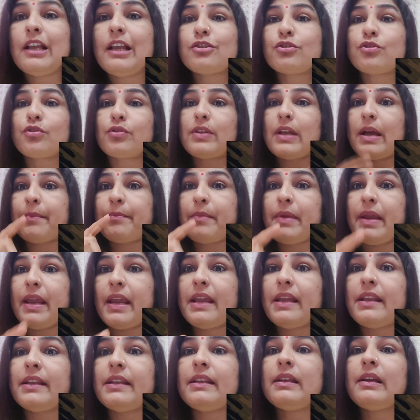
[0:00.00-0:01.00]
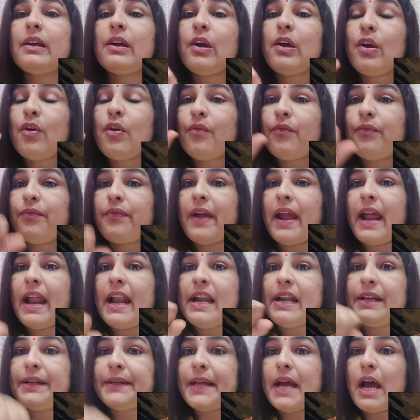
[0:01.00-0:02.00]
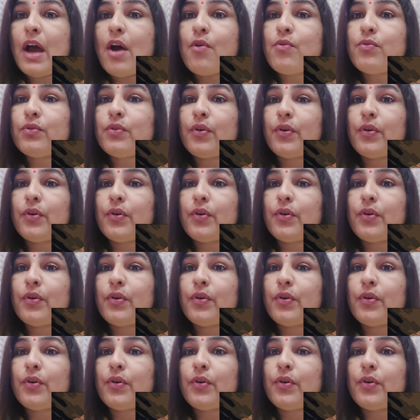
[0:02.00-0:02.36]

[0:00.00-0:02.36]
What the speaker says: So the man fell down